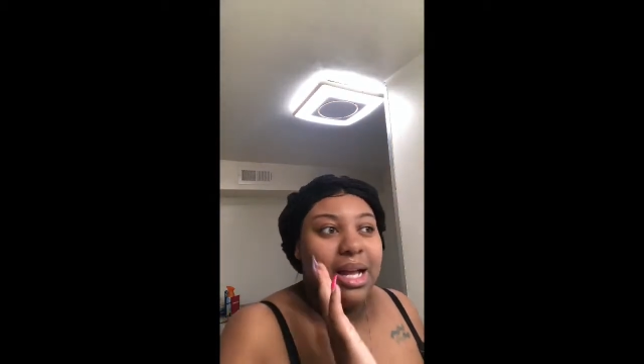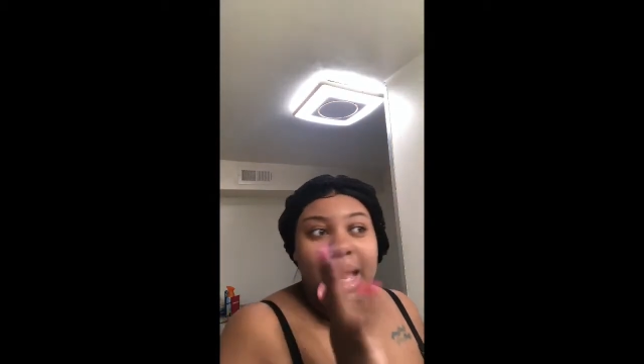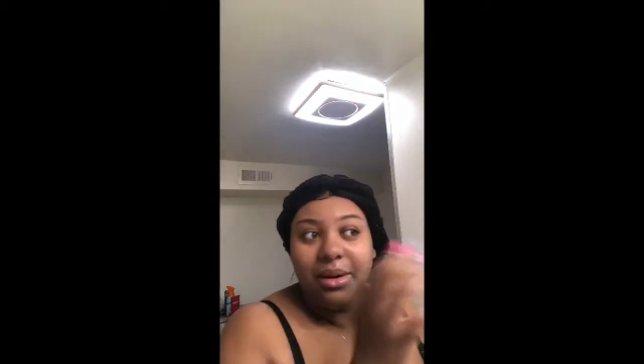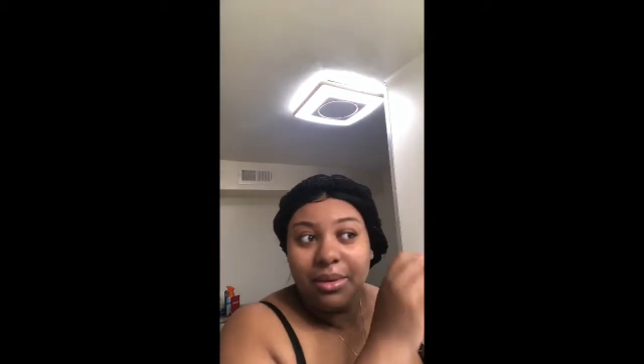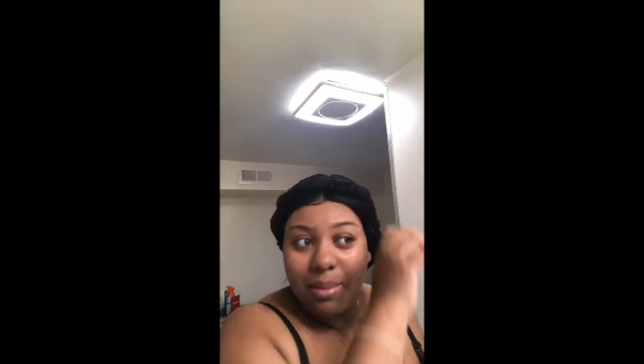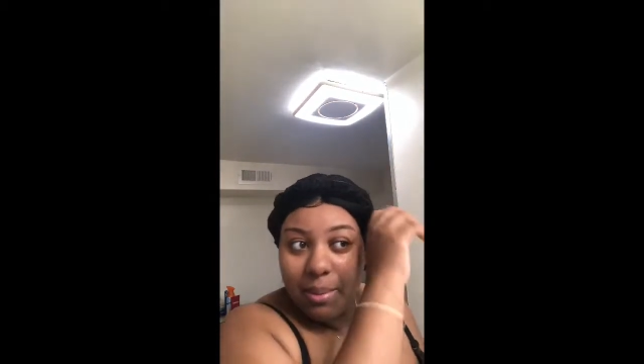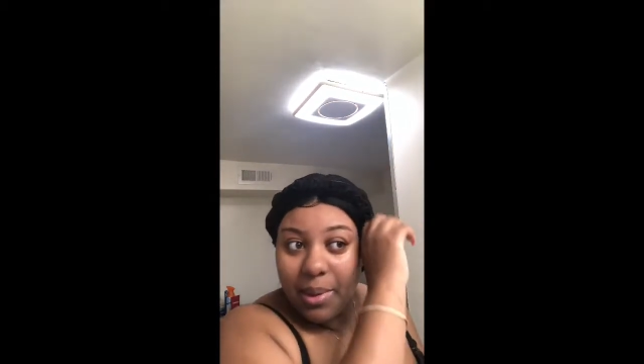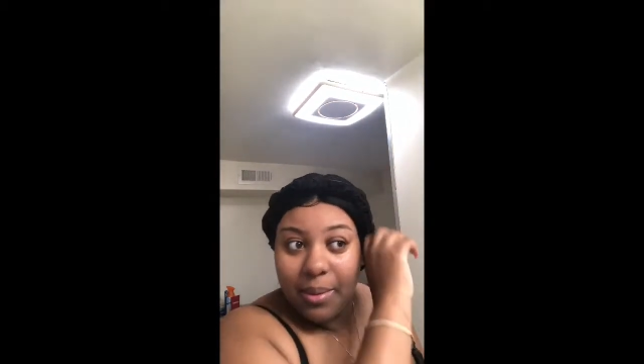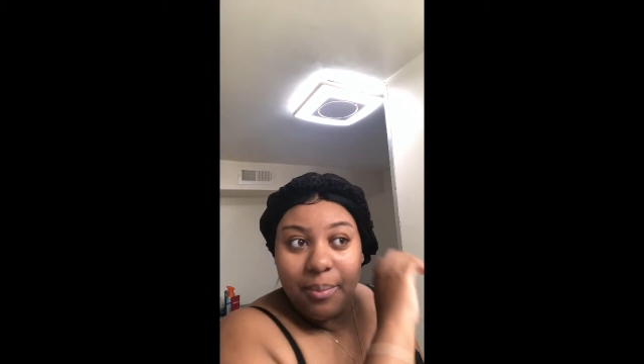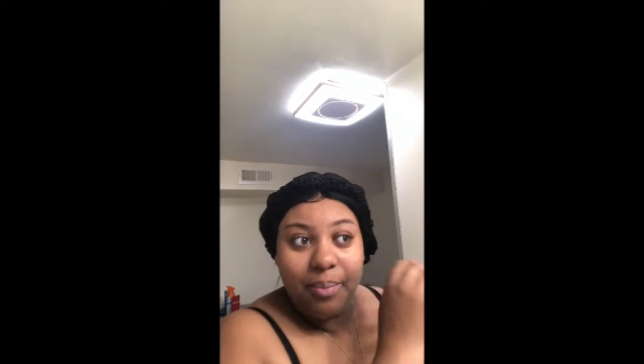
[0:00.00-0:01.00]
I don't
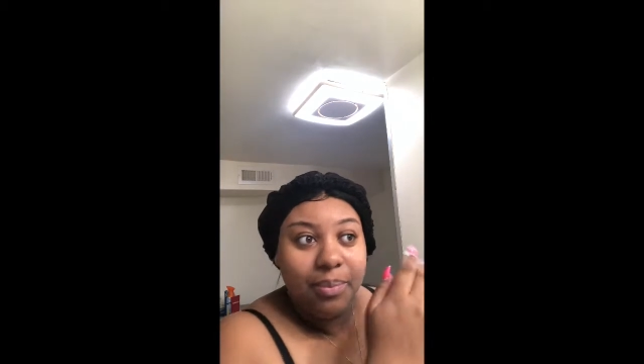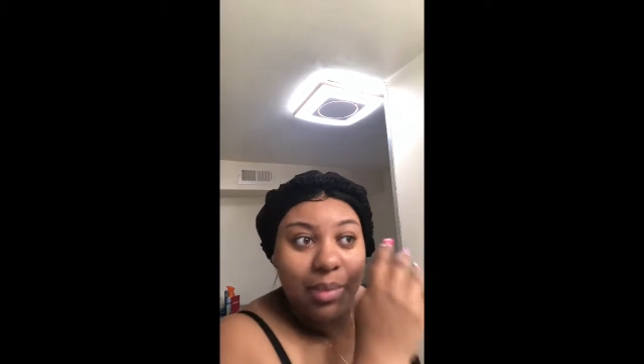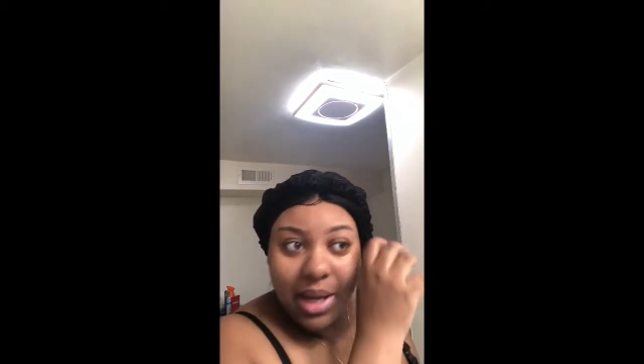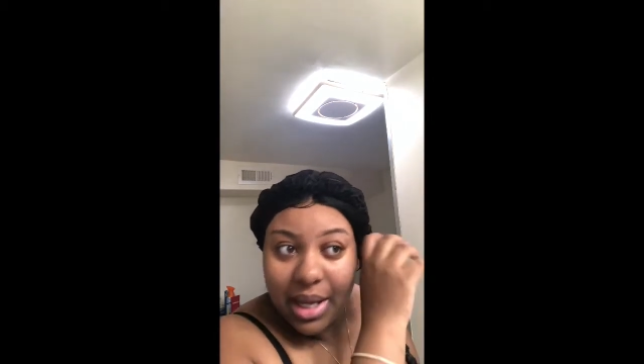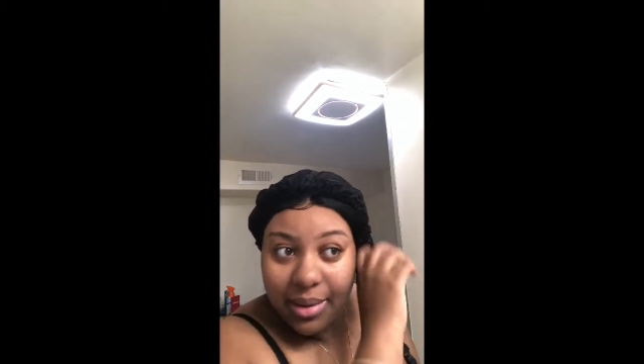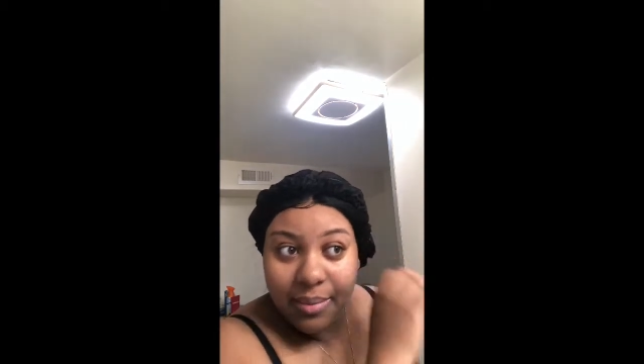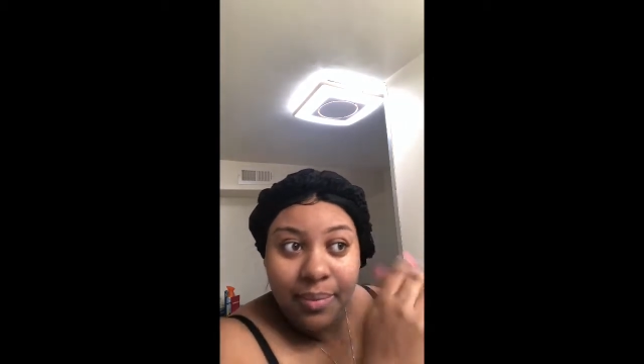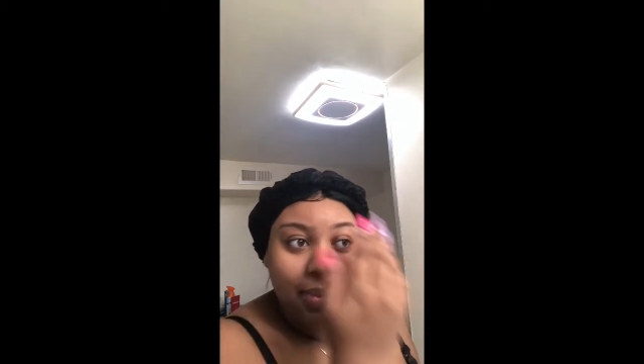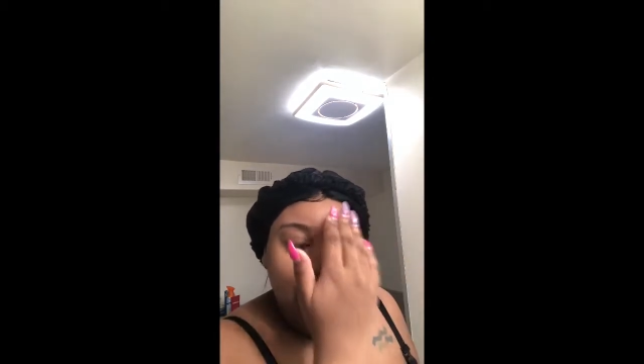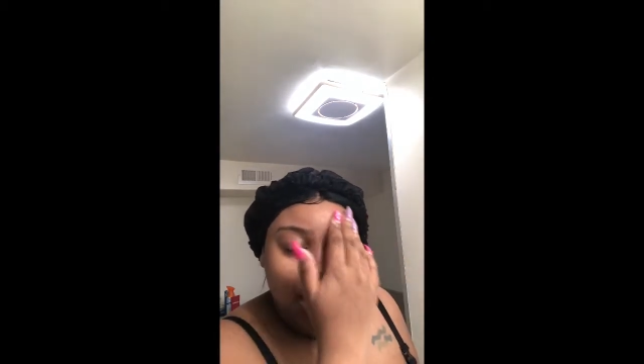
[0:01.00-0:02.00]
remember. But
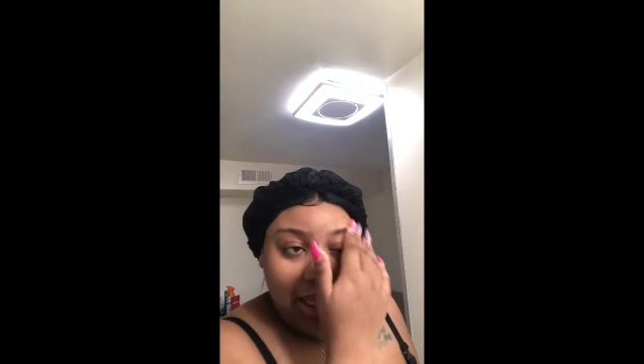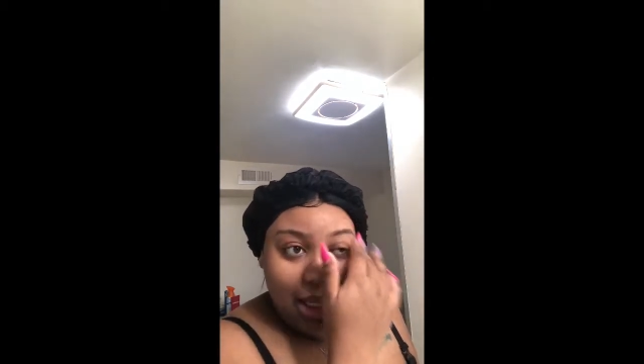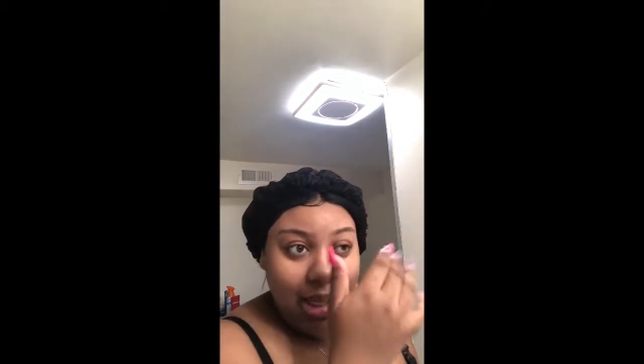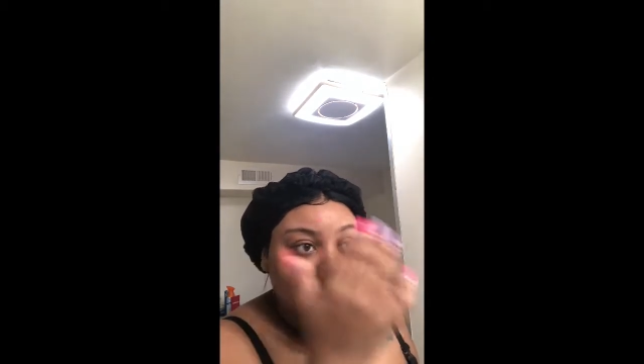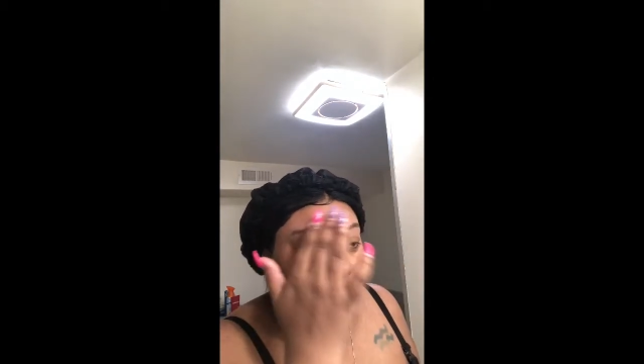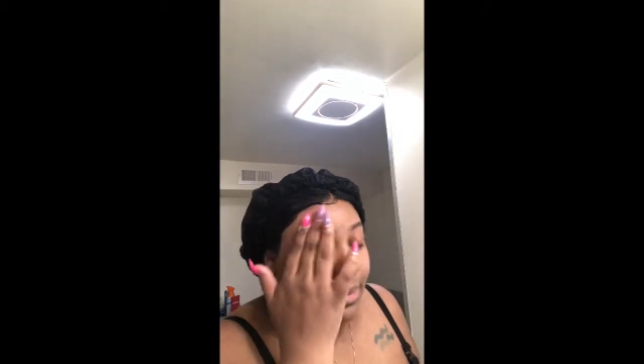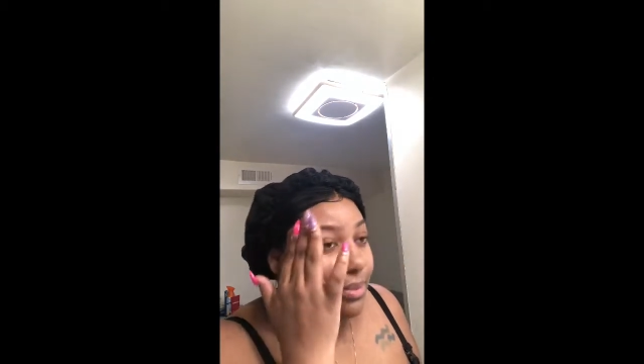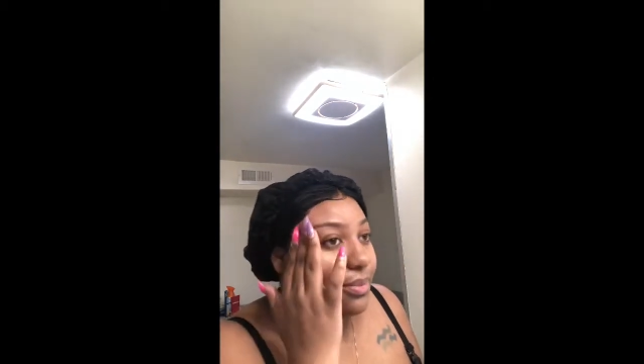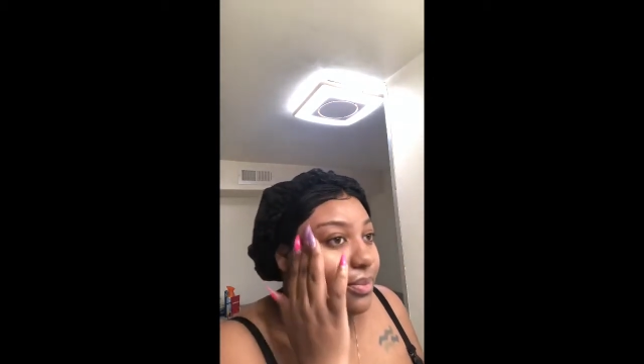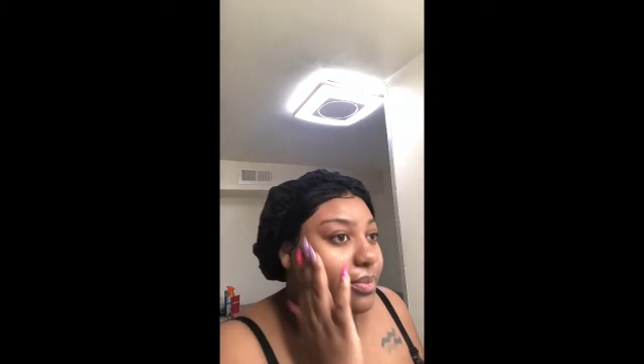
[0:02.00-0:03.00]

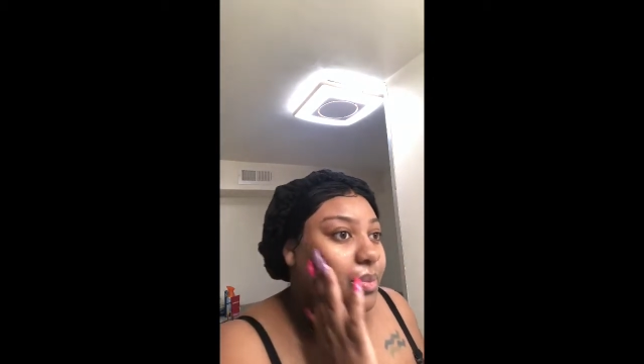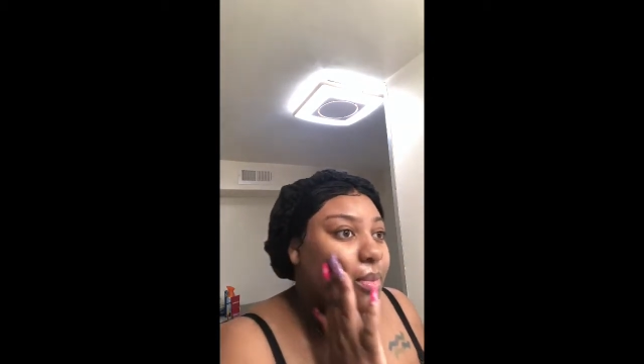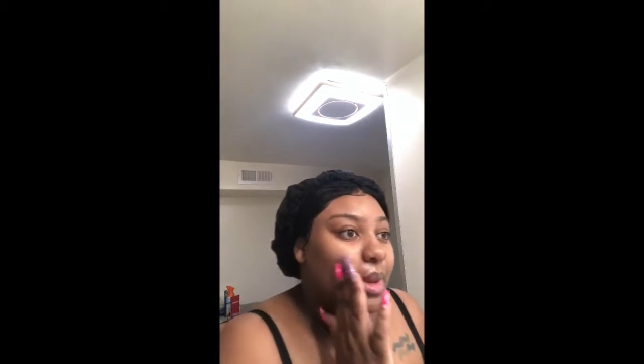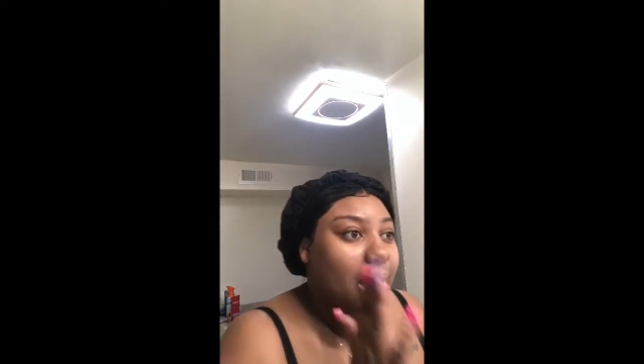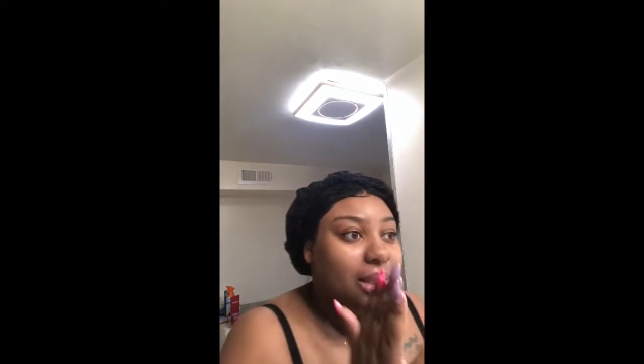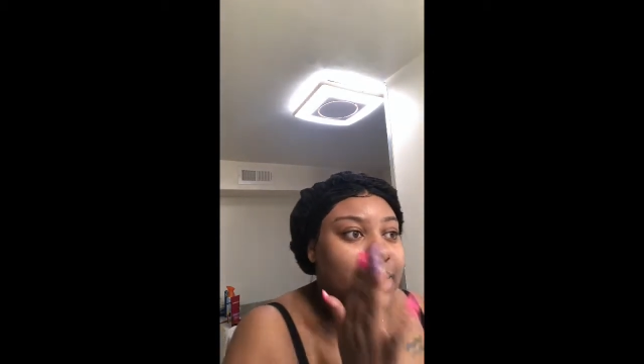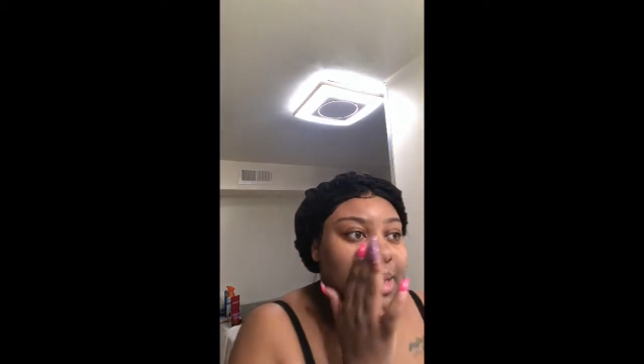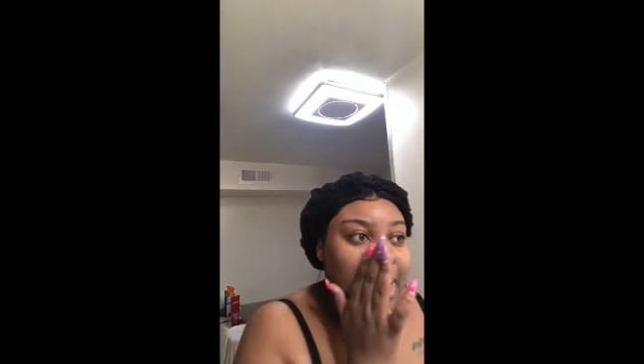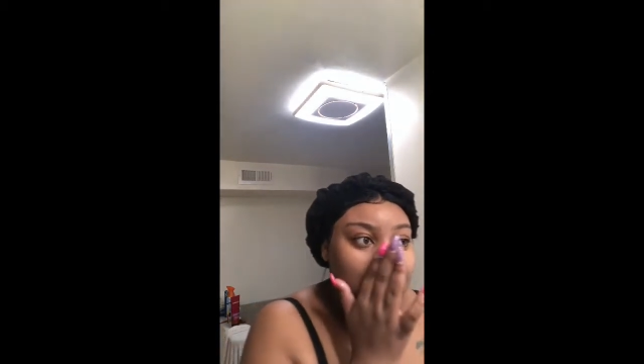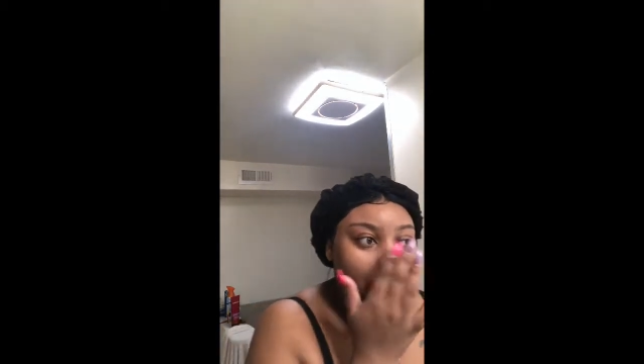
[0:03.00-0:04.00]
at the
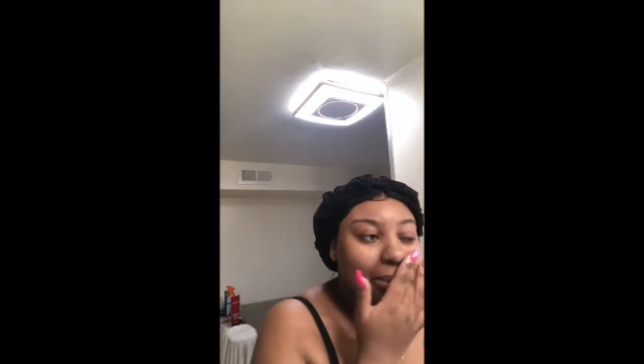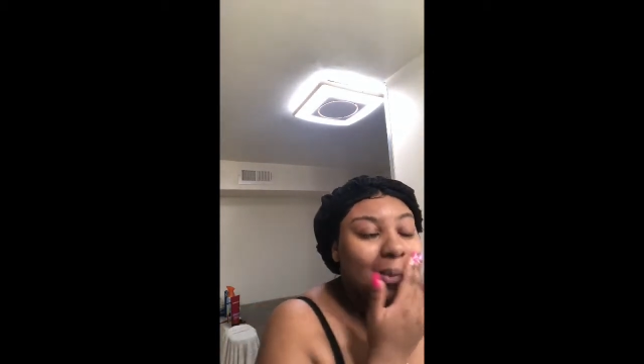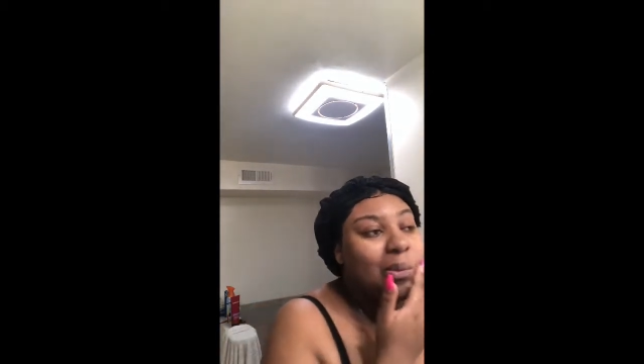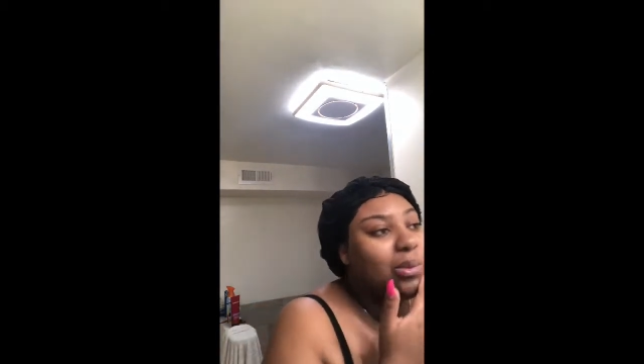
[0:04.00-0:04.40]
time,